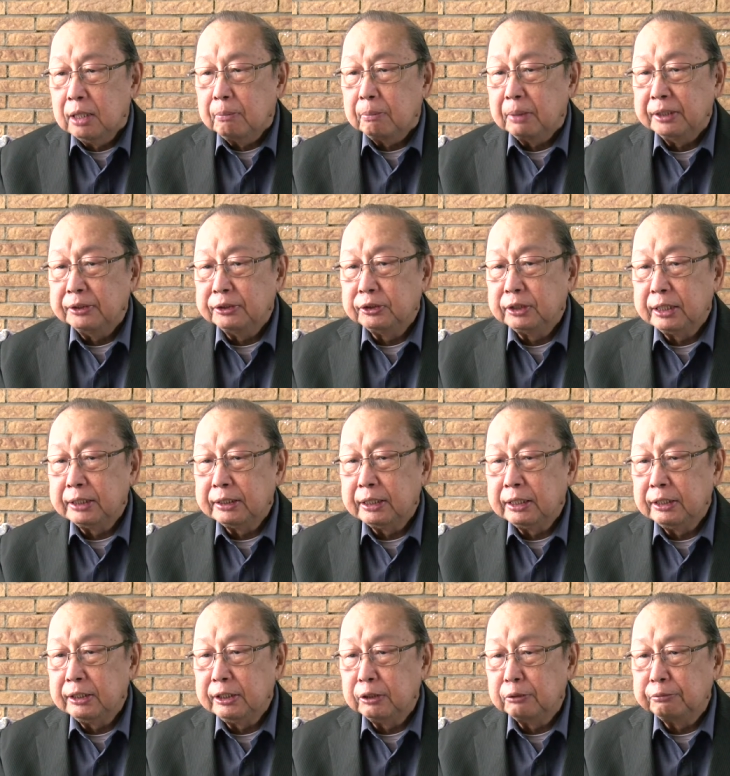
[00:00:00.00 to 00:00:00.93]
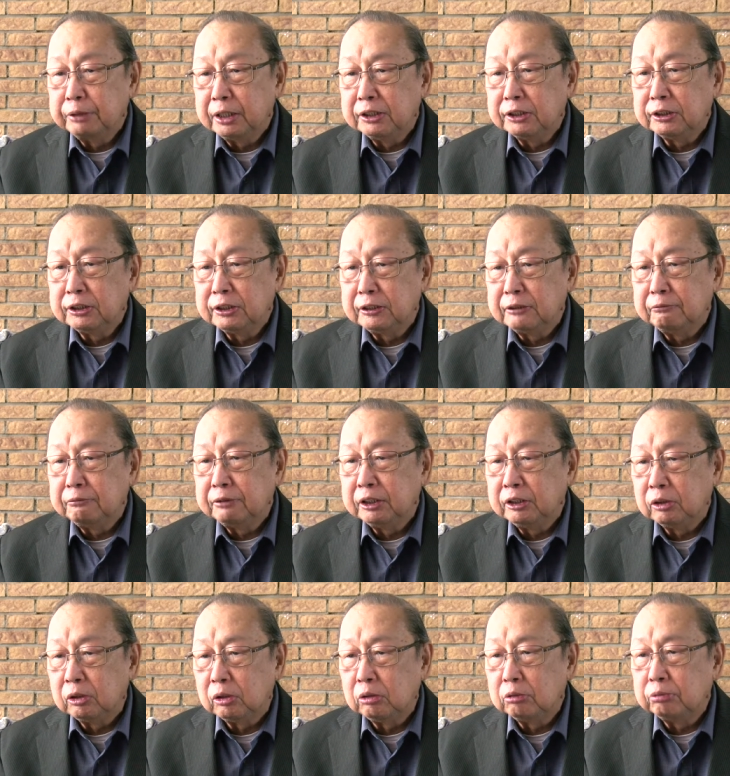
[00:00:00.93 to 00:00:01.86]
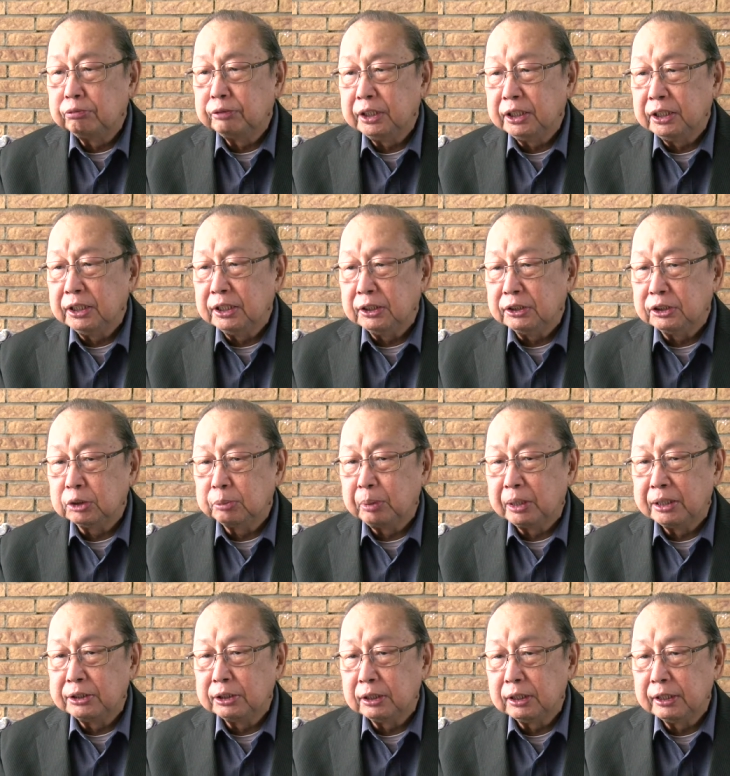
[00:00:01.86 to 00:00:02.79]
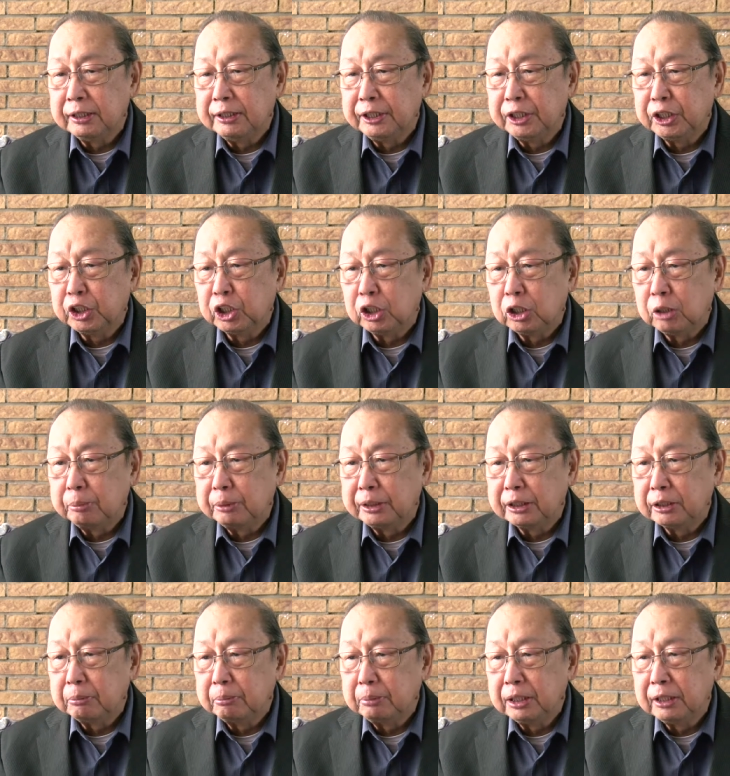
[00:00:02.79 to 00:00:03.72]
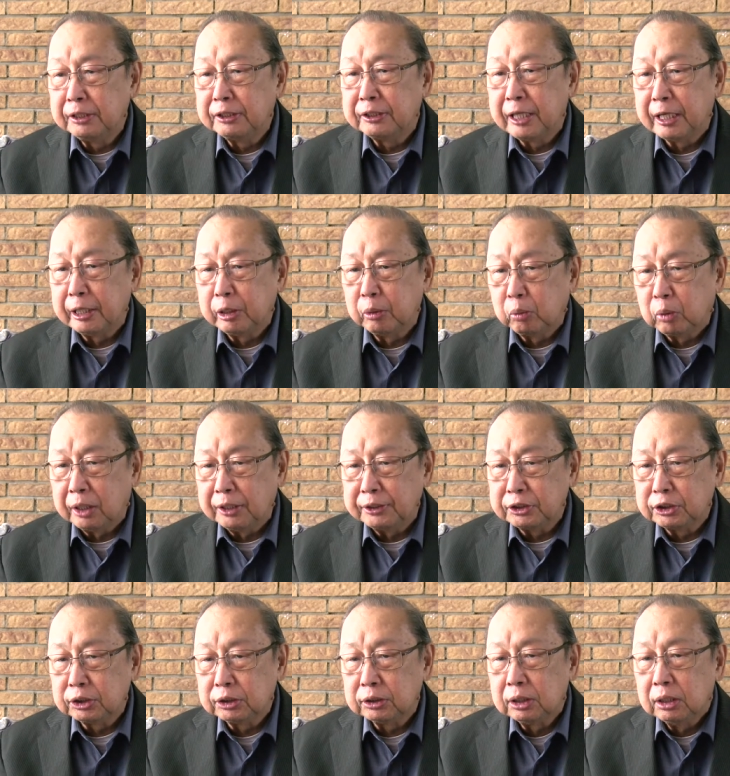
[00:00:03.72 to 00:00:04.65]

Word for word: by taking the offensive in all fields, especially the economic and military ones.